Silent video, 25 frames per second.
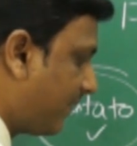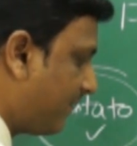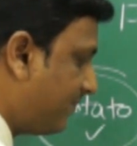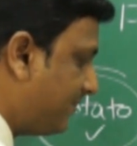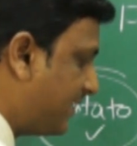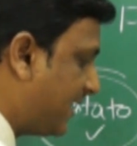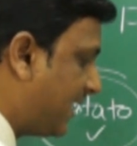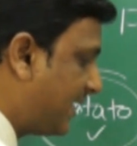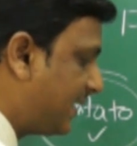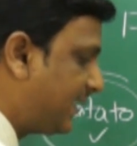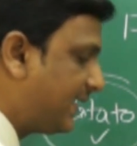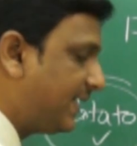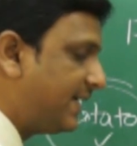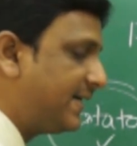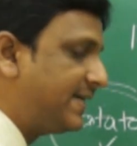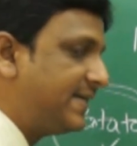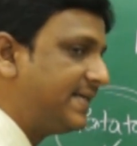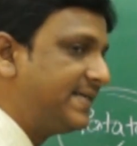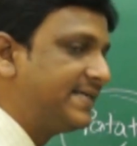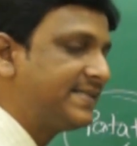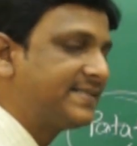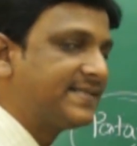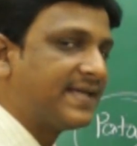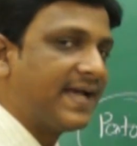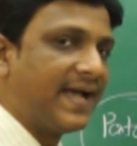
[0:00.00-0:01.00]
then it
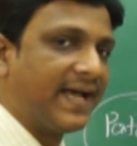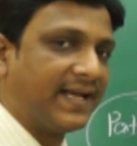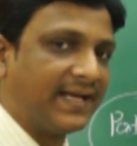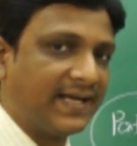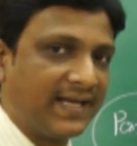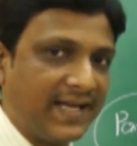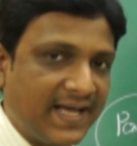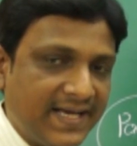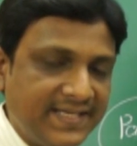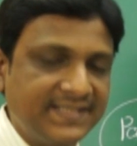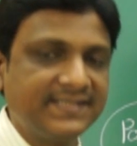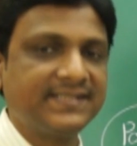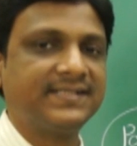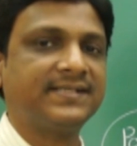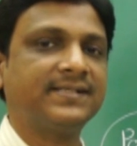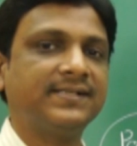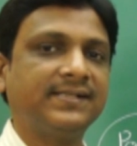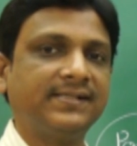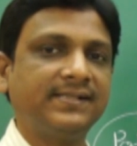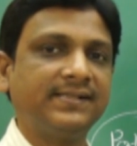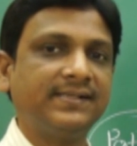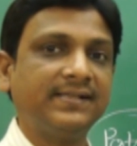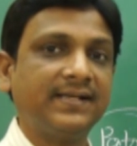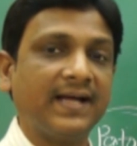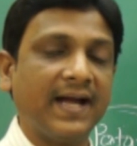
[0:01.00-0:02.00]
is analyzed
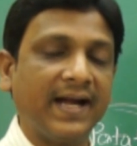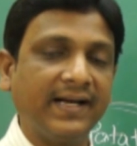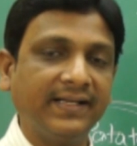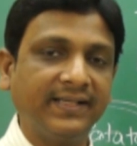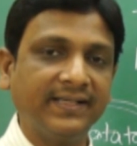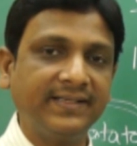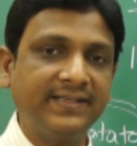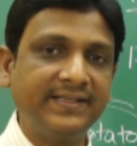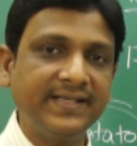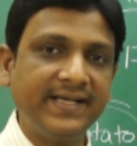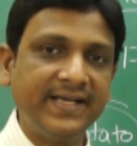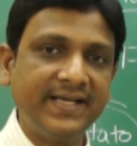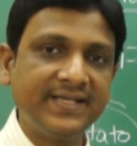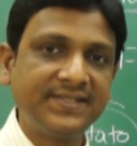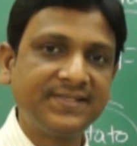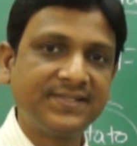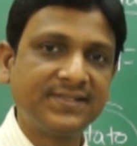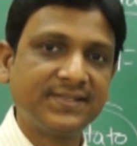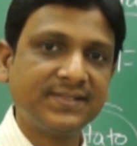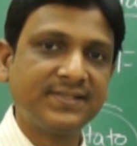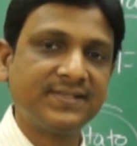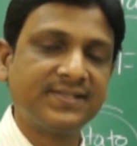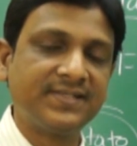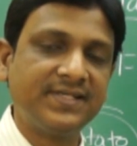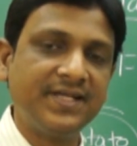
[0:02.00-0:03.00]
and the taste
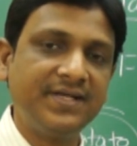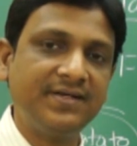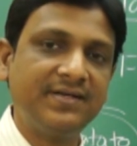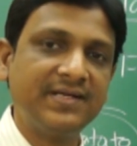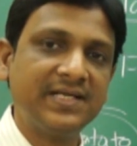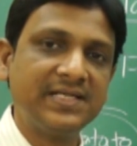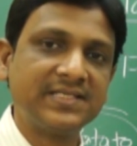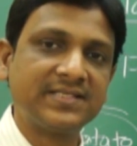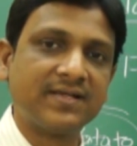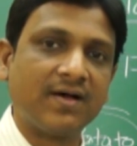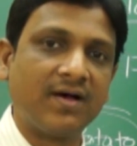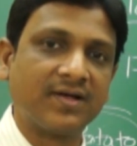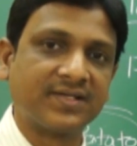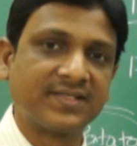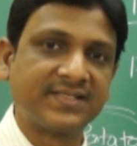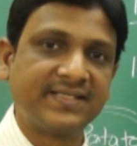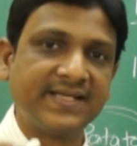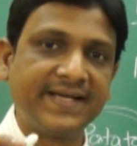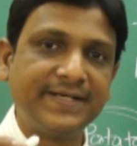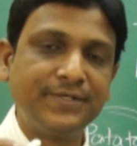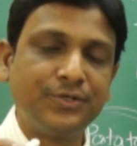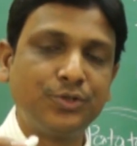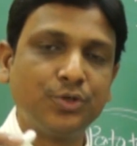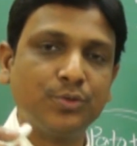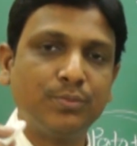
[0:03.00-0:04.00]
signals are
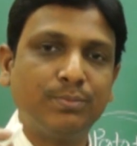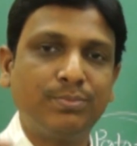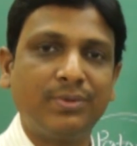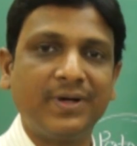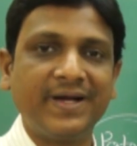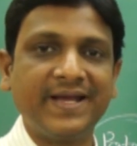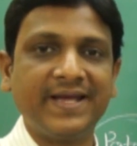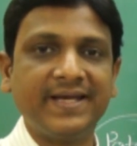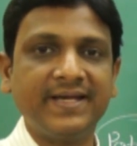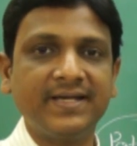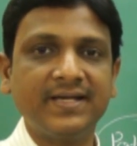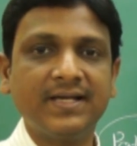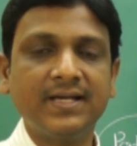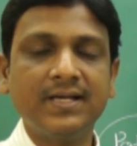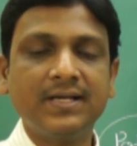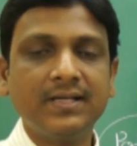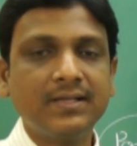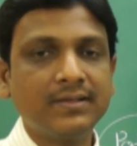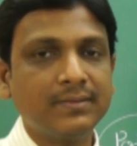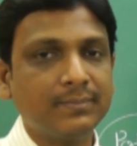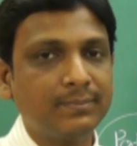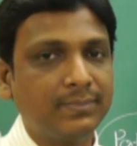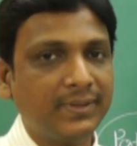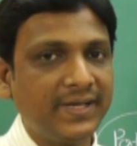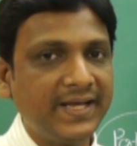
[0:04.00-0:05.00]
sent to brain.
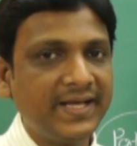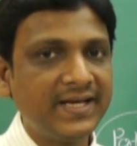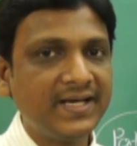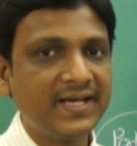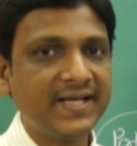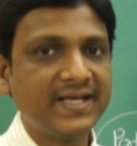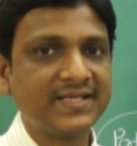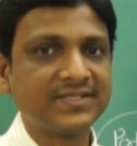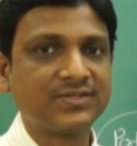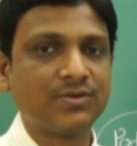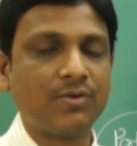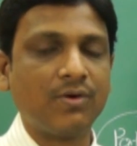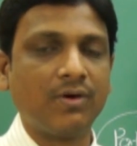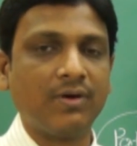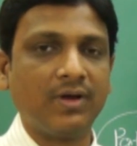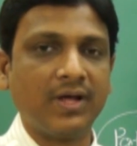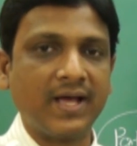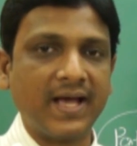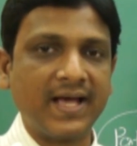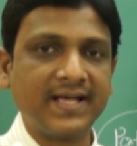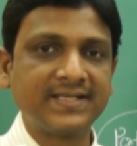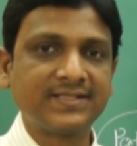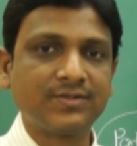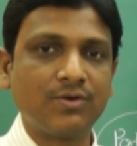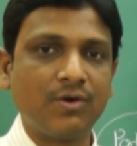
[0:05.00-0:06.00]
Brain has
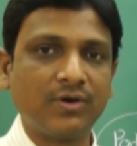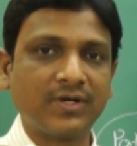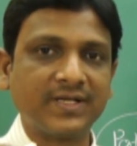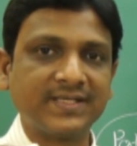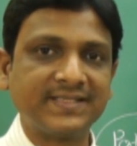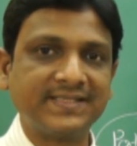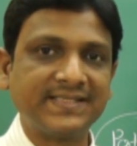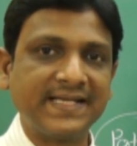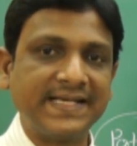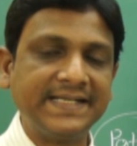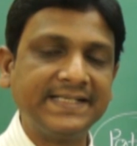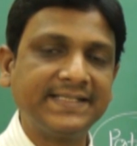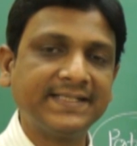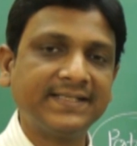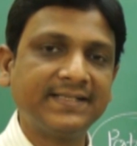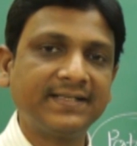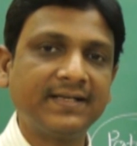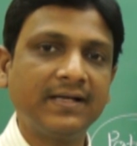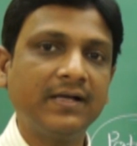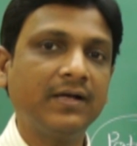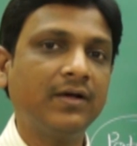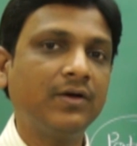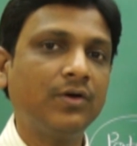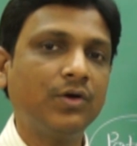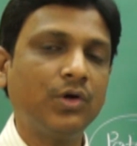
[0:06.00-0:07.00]
got a
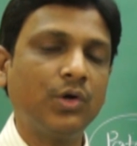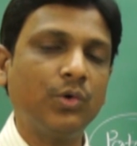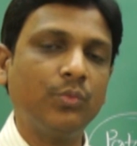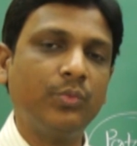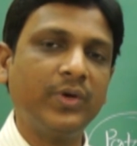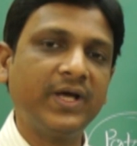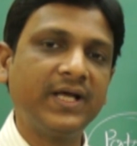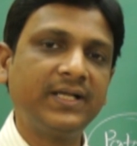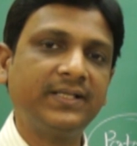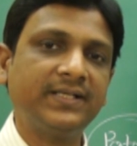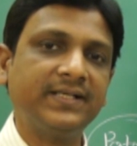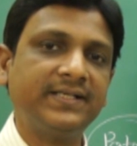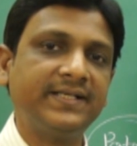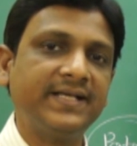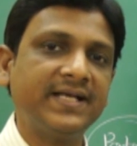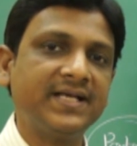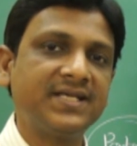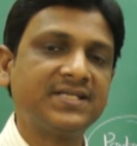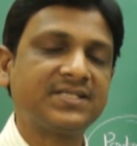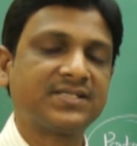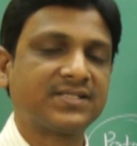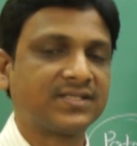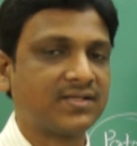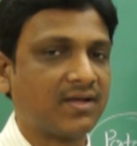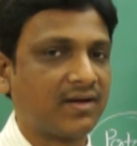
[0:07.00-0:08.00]
center where the
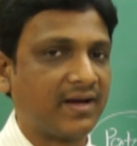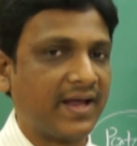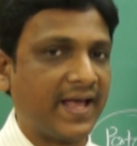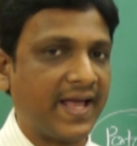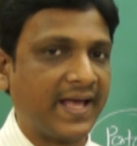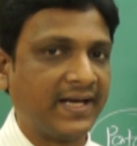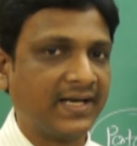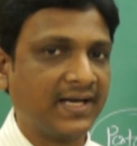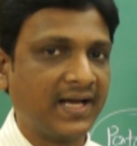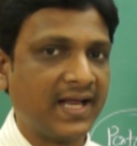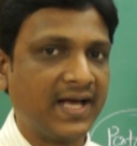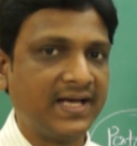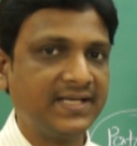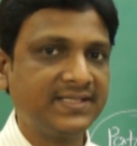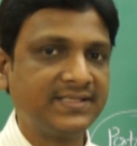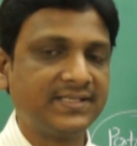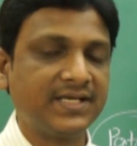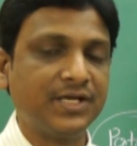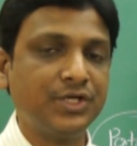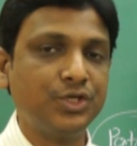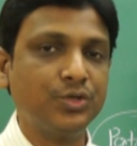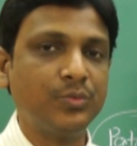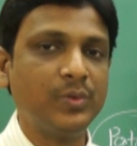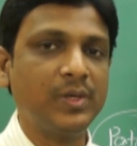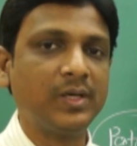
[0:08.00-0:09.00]
tastes are analyzed,
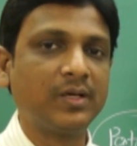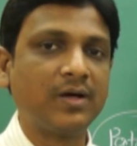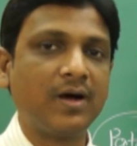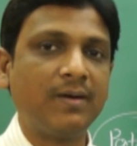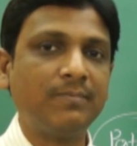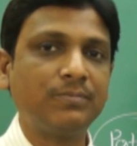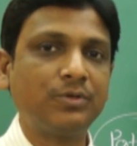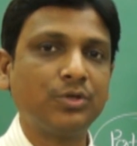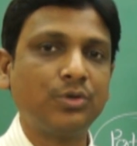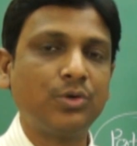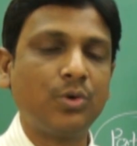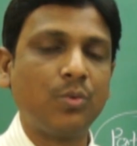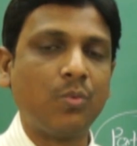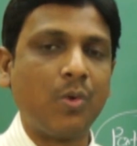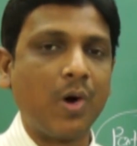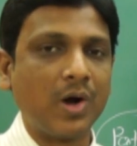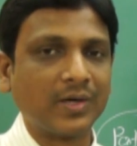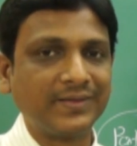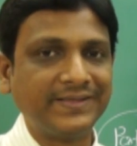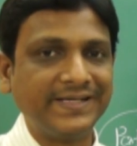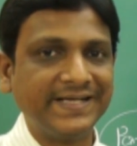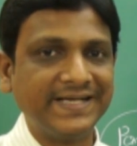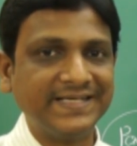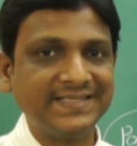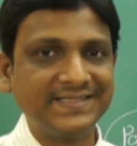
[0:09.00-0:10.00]
and you will come to know
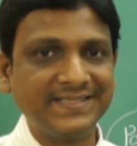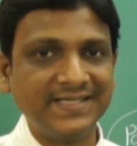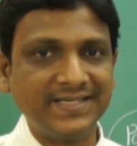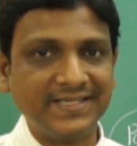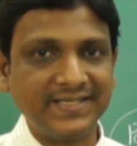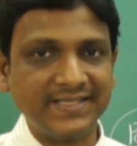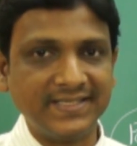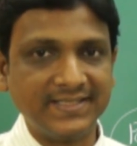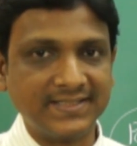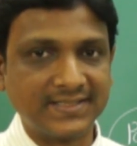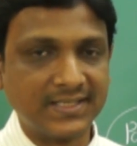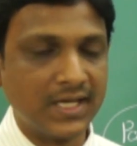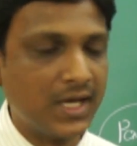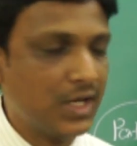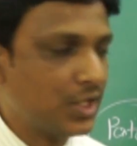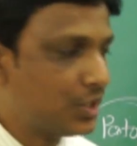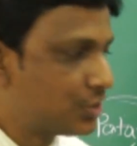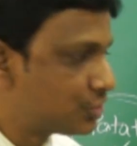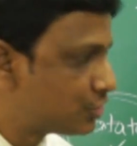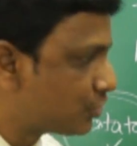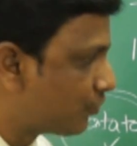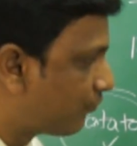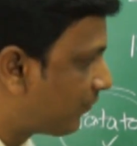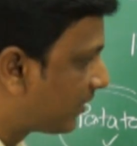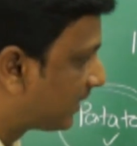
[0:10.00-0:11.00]
what taste it is.
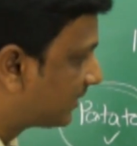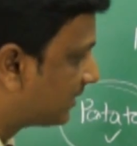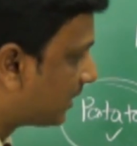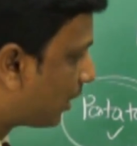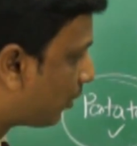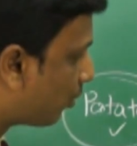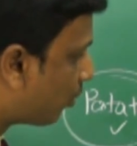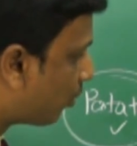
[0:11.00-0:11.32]
So for the